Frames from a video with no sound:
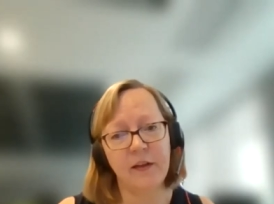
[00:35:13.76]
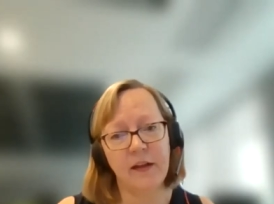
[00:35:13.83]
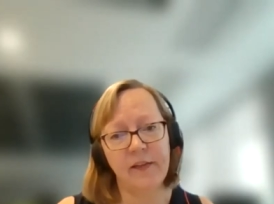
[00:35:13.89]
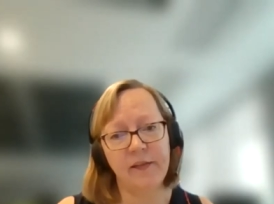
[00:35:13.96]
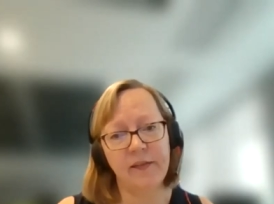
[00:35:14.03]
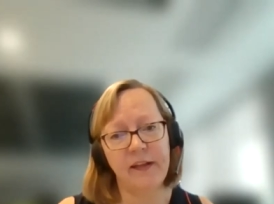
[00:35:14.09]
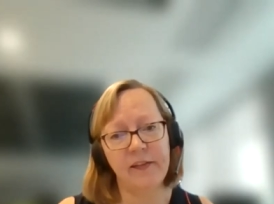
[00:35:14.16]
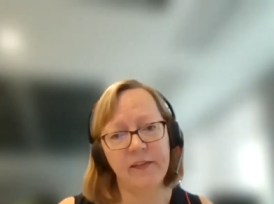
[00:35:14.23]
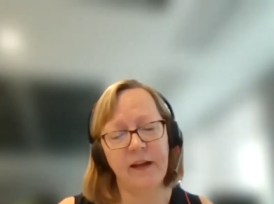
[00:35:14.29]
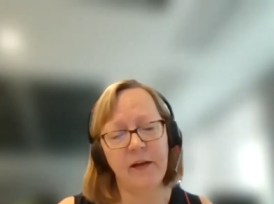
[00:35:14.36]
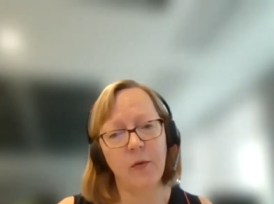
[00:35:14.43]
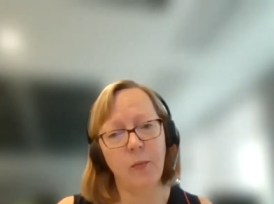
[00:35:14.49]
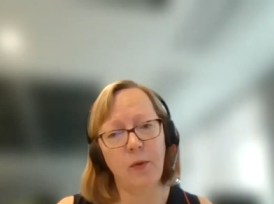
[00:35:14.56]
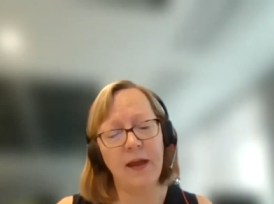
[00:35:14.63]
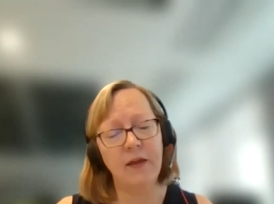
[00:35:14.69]
Is is there
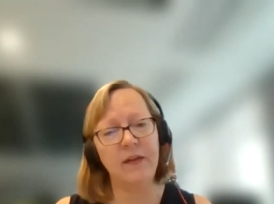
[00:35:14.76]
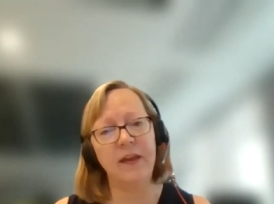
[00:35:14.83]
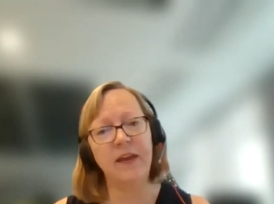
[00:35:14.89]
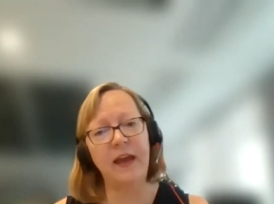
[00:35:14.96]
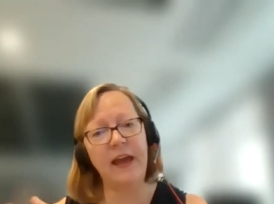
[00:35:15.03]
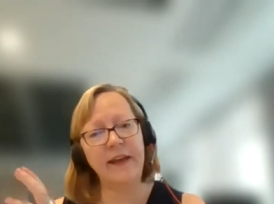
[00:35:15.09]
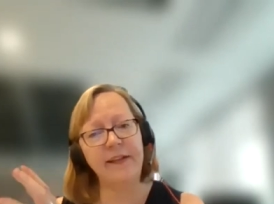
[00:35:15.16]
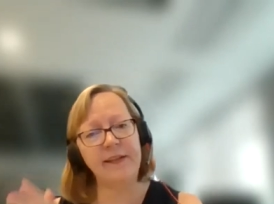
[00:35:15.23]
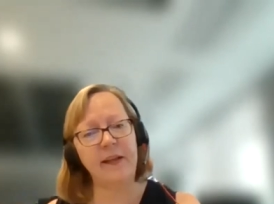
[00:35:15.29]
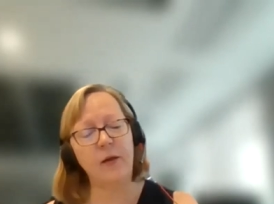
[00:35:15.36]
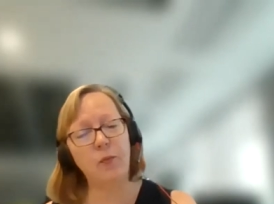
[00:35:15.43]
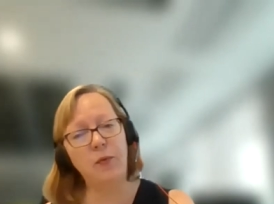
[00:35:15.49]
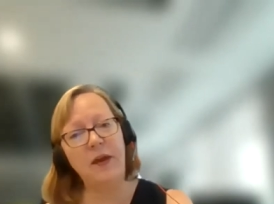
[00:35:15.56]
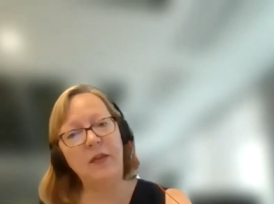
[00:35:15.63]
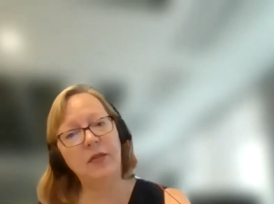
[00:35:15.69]
a way of
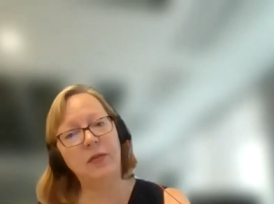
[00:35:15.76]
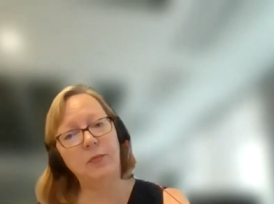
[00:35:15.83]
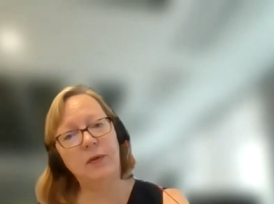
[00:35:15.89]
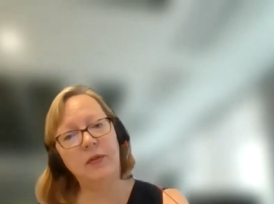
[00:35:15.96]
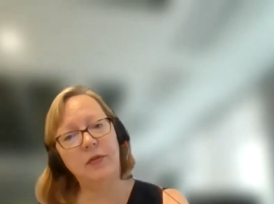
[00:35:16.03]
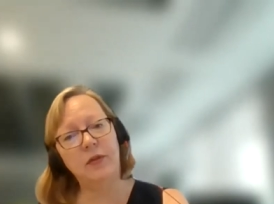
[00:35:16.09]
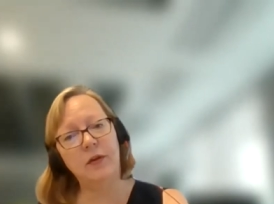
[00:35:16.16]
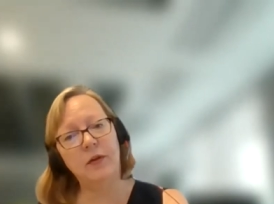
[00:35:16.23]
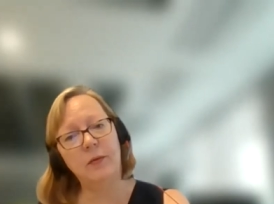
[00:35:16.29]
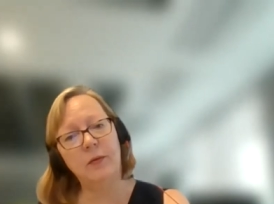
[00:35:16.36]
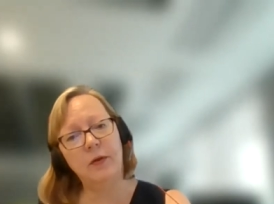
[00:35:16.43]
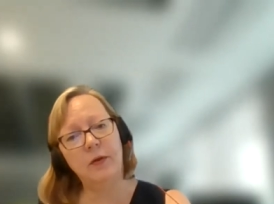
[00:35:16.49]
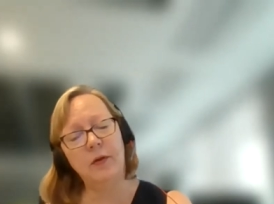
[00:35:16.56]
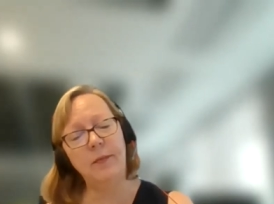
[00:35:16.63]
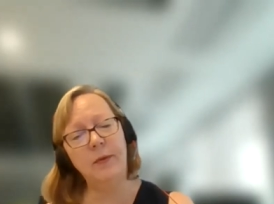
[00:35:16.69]
engaging with with the
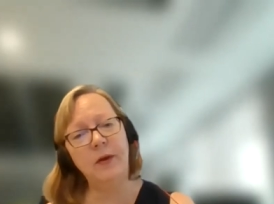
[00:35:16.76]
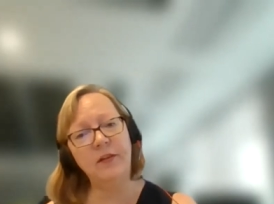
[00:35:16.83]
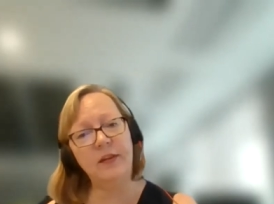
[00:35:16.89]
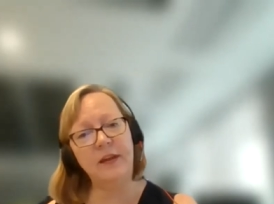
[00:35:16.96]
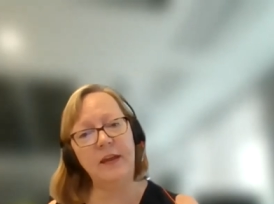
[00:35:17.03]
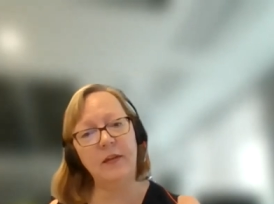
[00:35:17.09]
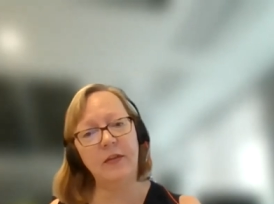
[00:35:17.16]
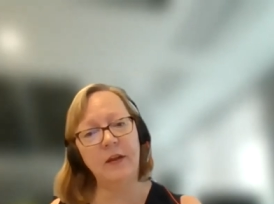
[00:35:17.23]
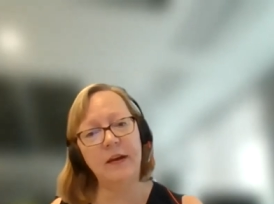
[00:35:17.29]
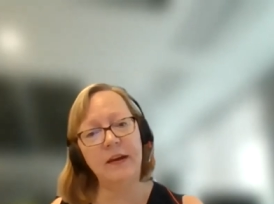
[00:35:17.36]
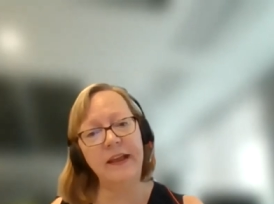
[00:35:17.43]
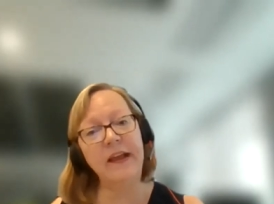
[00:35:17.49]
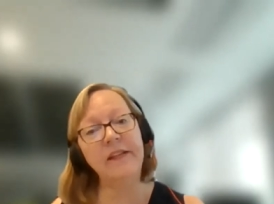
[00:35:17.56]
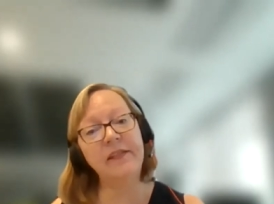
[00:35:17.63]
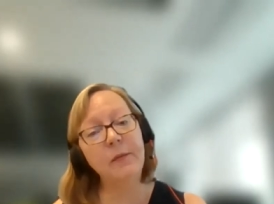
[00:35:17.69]
the community that
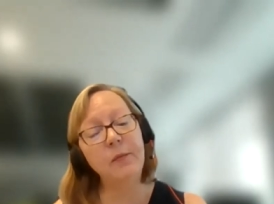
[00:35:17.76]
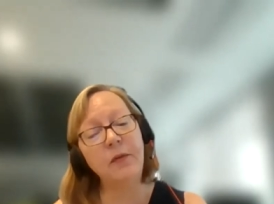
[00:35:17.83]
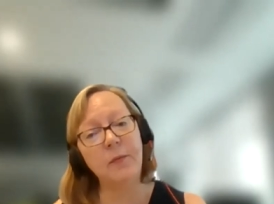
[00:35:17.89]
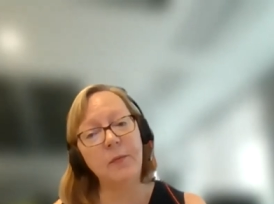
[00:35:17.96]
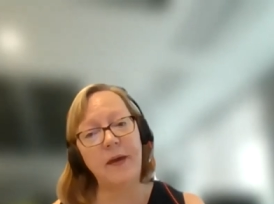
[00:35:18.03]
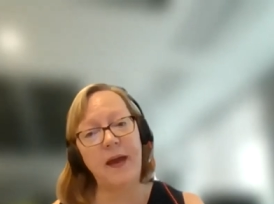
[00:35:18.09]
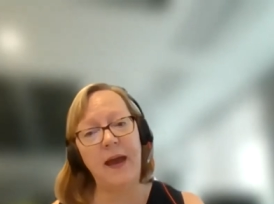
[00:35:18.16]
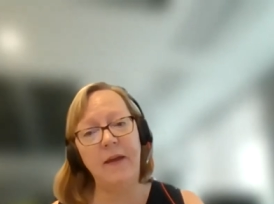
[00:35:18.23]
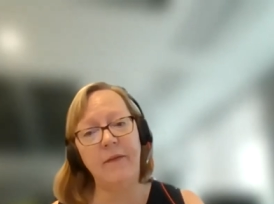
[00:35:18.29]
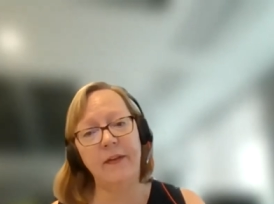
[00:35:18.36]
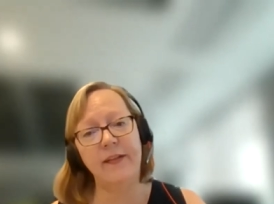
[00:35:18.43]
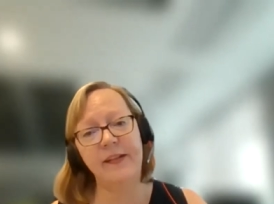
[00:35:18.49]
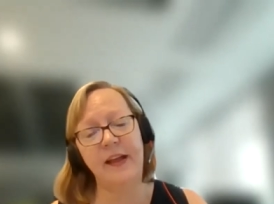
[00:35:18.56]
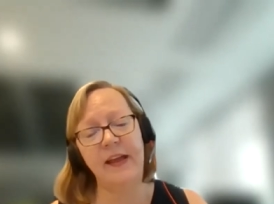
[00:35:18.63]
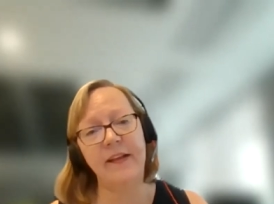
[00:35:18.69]
links in with the behaviour
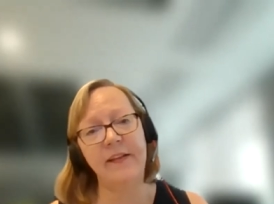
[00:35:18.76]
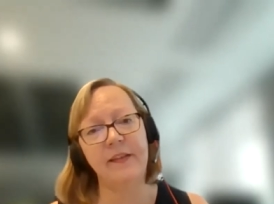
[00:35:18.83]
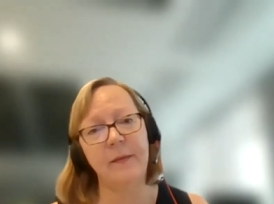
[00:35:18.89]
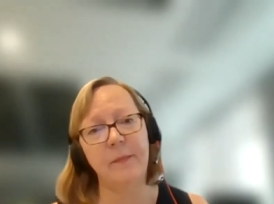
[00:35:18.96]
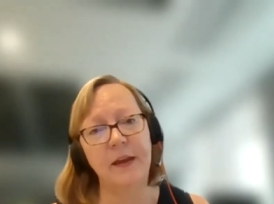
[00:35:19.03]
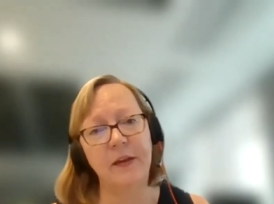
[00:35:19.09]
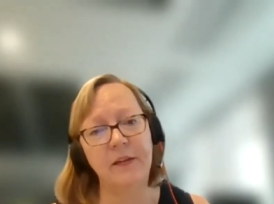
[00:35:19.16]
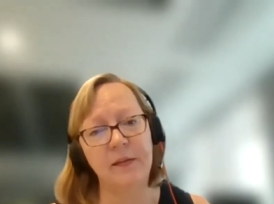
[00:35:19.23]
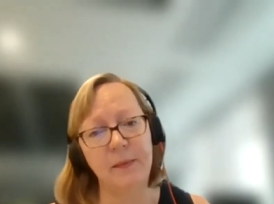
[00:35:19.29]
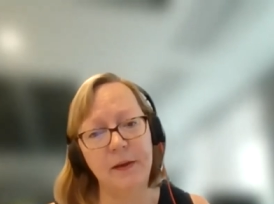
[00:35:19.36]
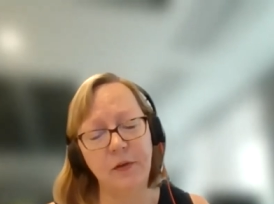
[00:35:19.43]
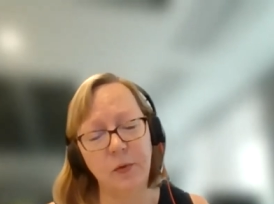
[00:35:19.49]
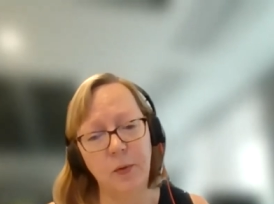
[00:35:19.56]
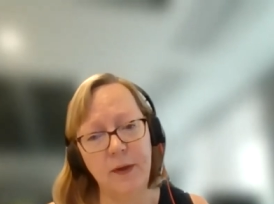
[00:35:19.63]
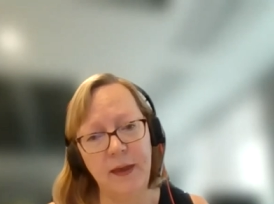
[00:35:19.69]
change that Peter's been
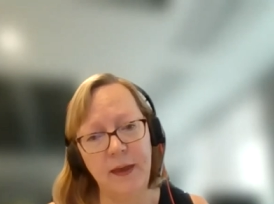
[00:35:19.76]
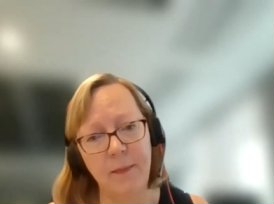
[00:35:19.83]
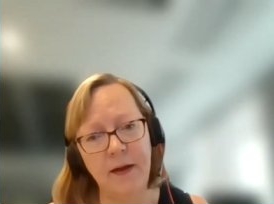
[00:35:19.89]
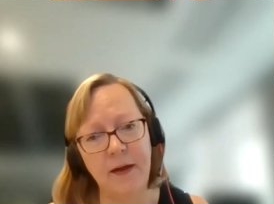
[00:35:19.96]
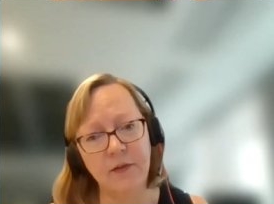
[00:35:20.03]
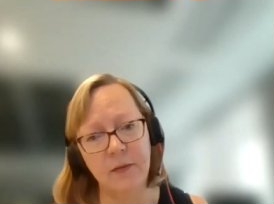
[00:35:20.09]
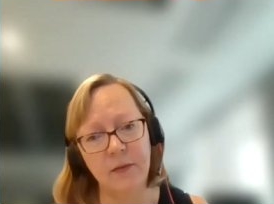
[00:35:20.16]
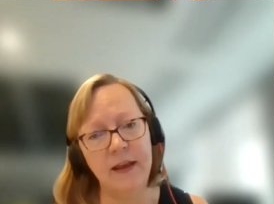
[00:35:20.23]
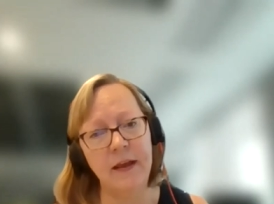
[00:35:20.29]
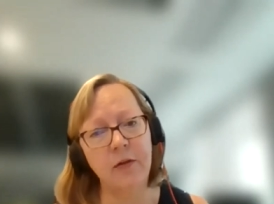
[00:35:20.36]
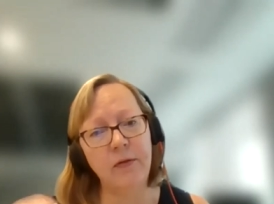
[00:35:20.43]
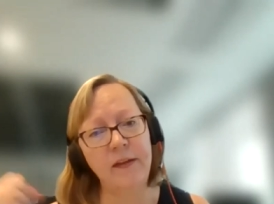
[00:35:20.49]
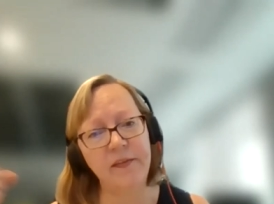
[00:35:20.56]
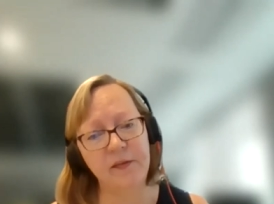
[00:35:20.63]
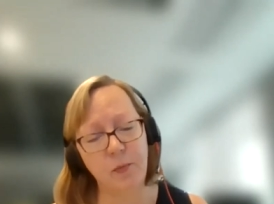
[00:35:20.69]
talking about, and
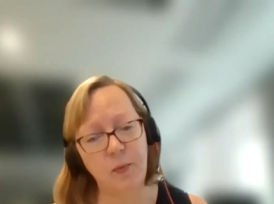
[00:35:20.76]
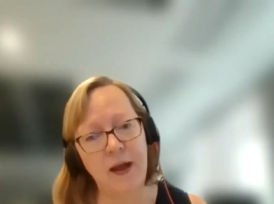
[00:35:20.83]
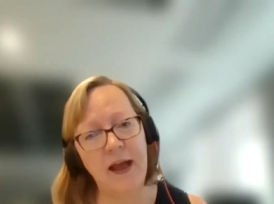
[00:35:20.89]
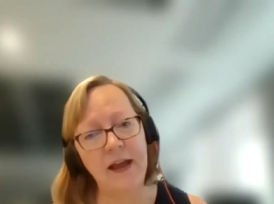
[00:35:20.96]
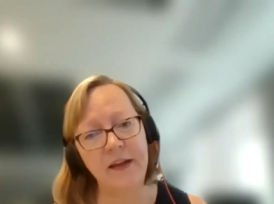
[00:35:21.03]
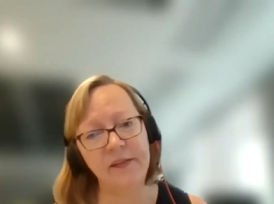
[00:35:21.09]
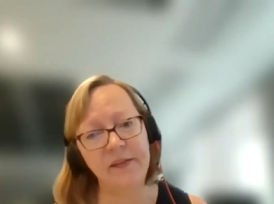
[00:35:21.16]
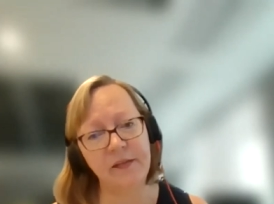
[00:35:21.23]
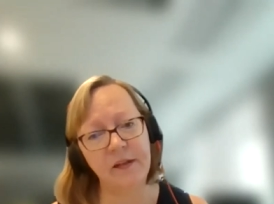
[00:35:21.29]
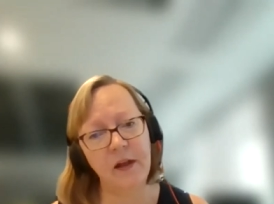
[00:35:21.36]
increased awareness